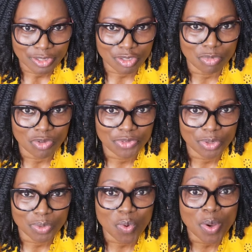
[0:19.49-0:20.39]
some of
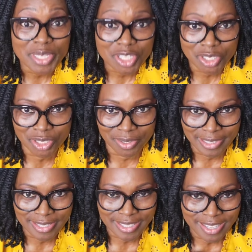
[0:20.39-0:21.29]
your
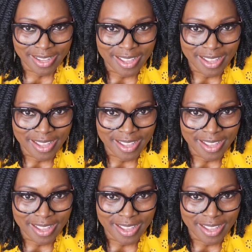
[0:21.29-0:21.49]
questions.